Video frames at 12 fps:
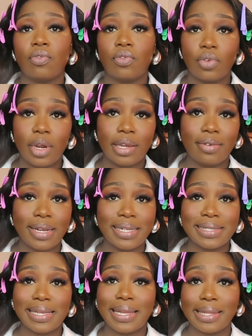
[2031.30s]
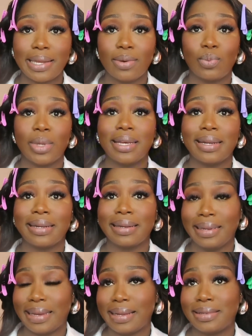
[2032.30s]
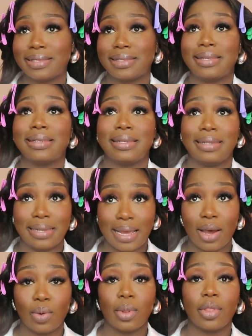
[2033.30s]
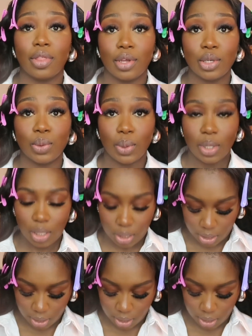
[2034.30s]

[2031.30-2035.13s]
fragrance, and then we're gonna get out the door.